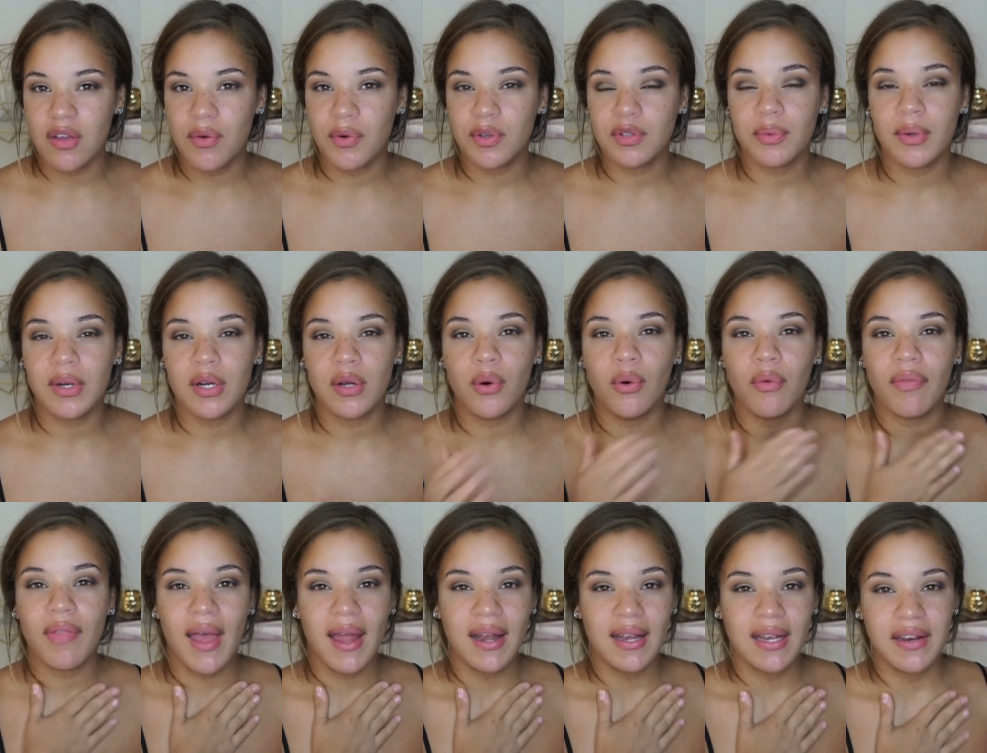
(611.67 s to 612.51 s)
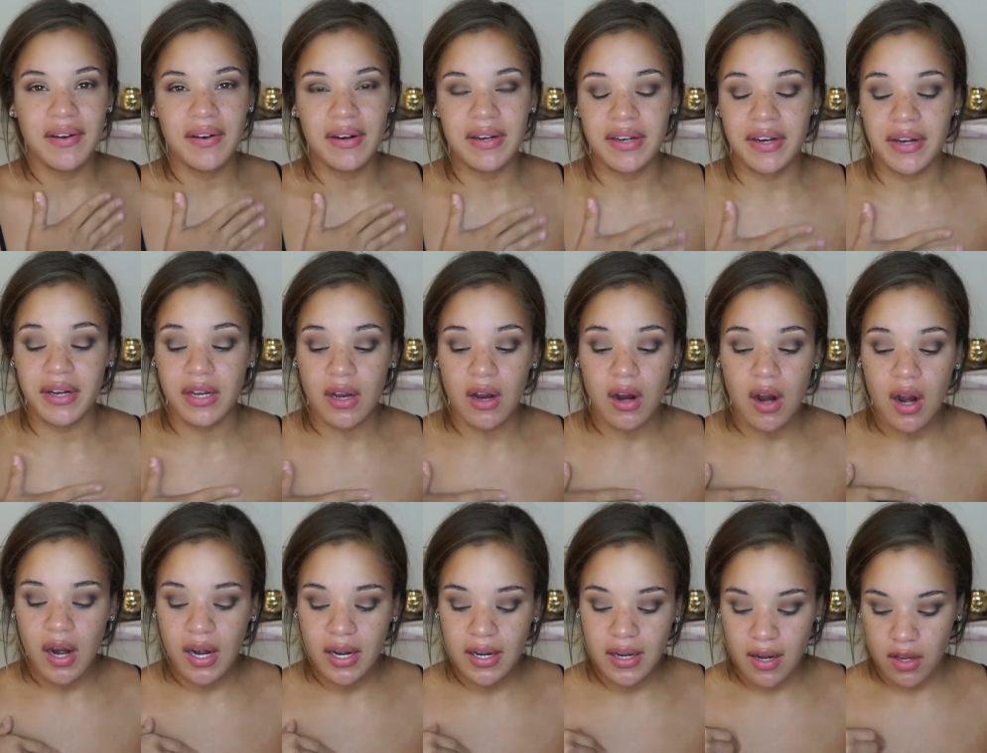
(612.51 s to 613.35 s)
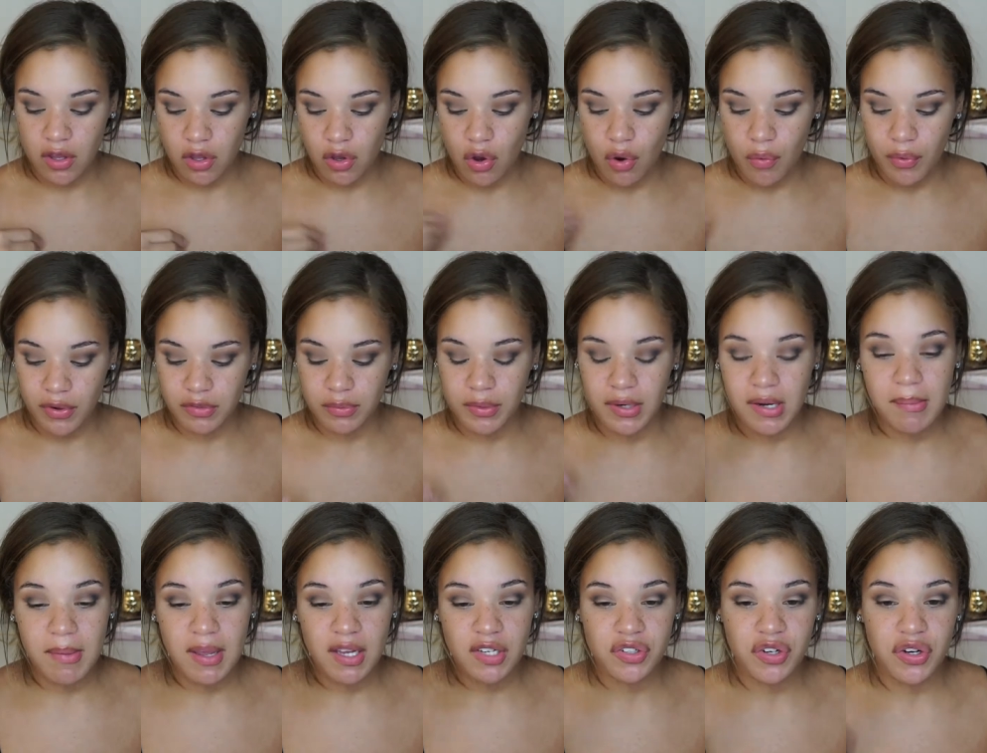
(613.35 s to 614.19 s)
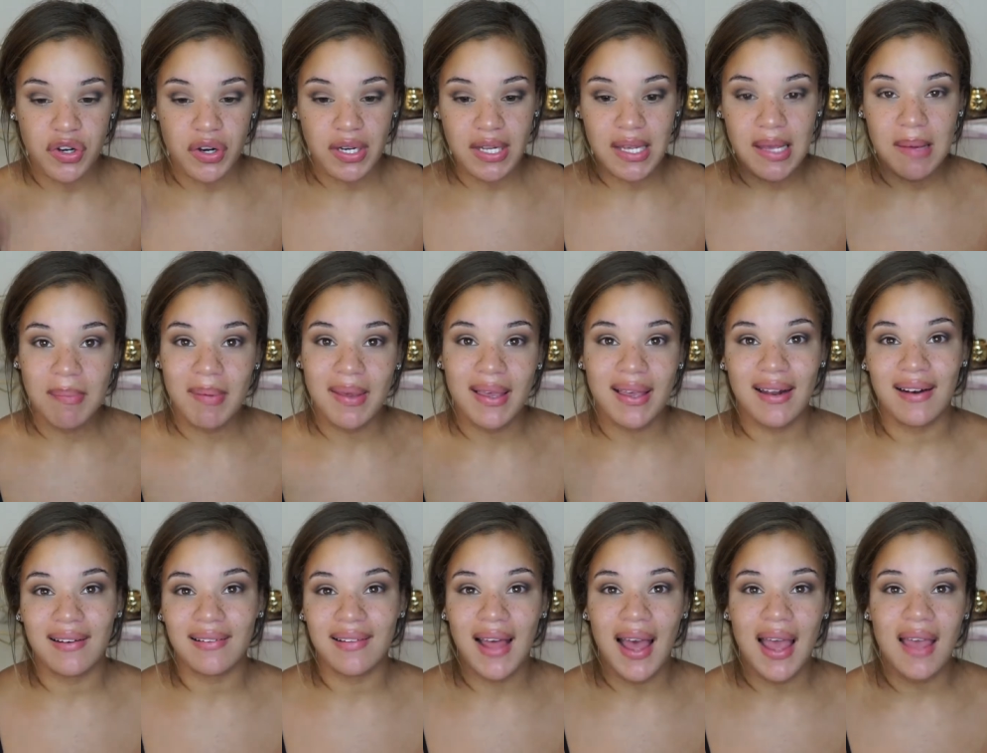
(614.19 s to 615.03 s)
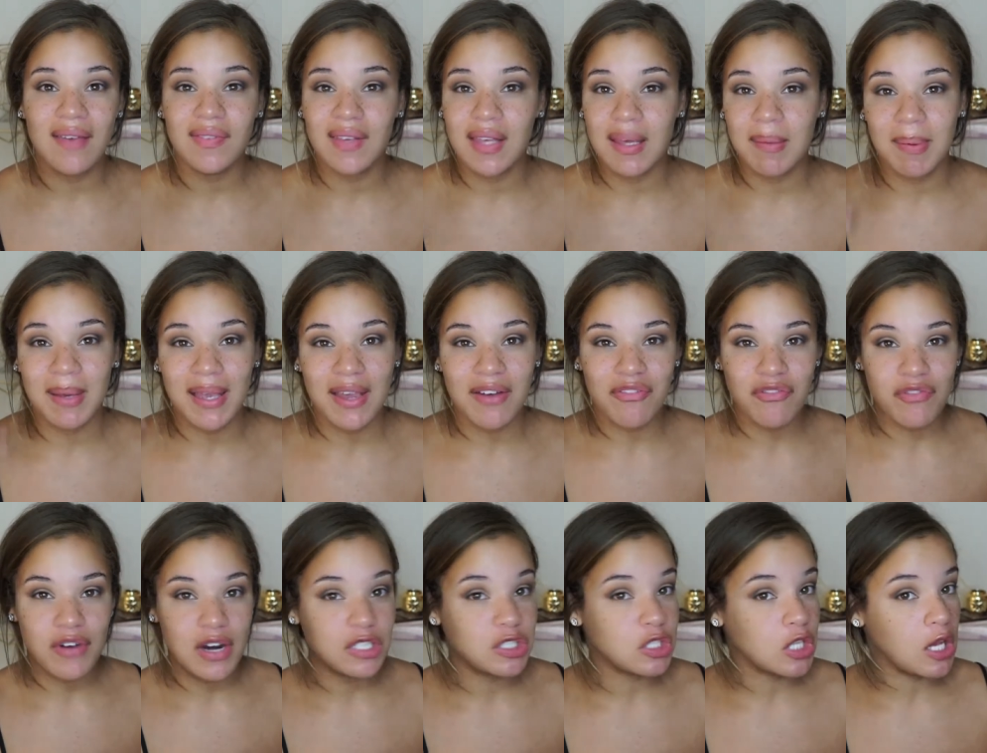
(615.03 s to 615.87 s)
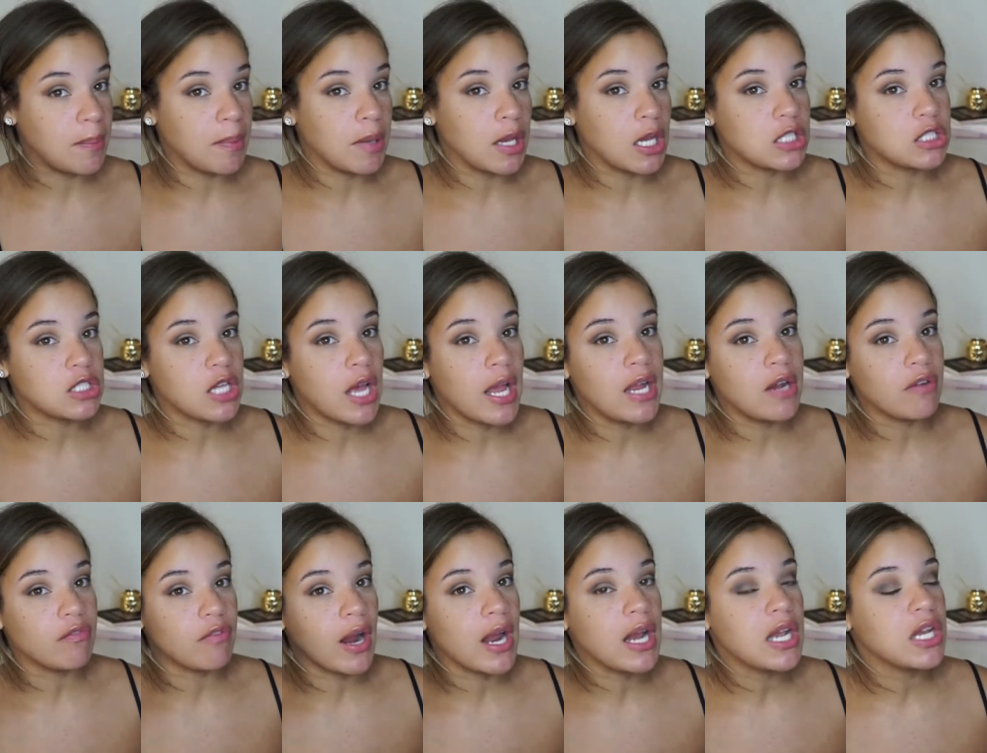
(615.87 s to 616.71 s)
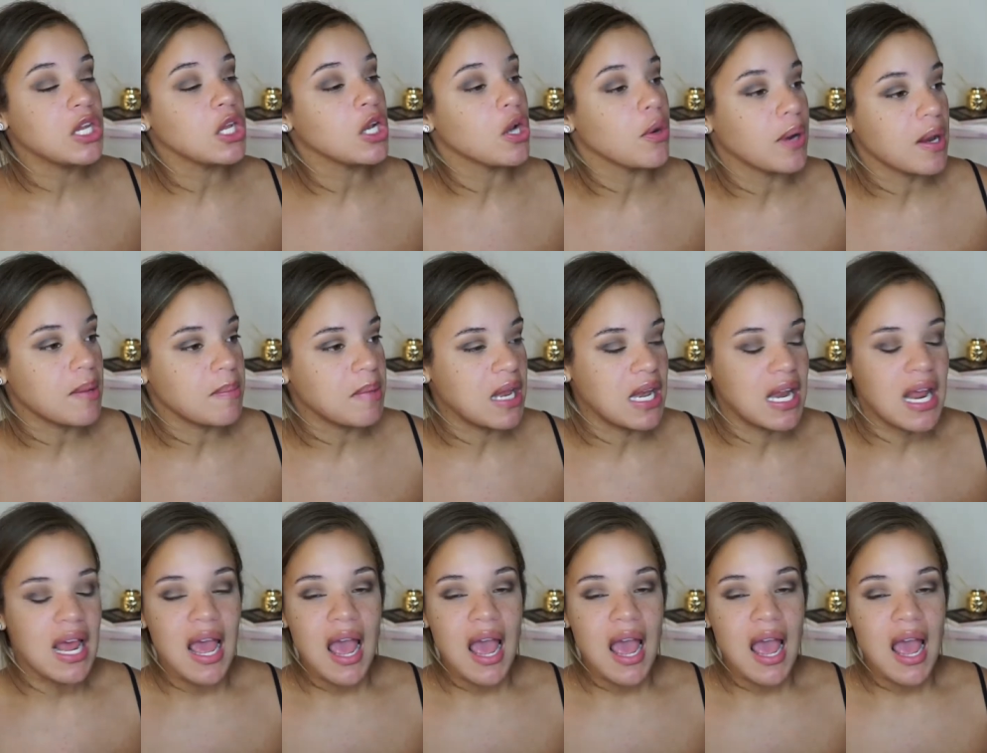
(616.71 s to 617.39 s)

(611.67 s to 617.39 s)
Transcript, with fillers: You always want to hold that near and dear to your heart, and you always want to make sure you're keeping it alive, keeping it fresh, keeping it tight, right? You know what I mean?